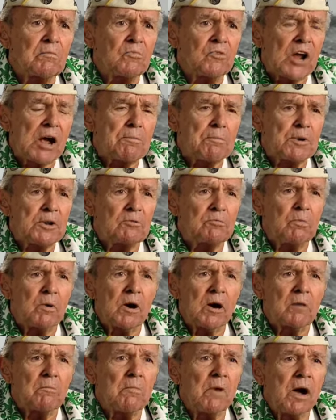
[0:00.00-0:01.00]
Japanese
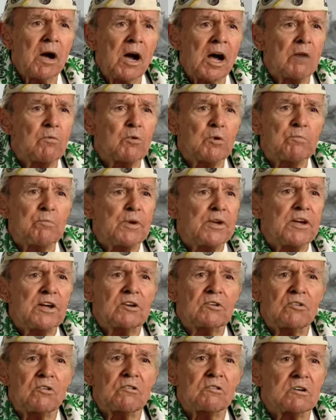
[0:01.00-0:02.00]
bomb, I wouldn't be
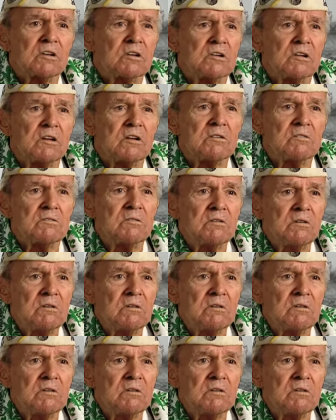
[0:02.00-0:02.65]
here talking to you.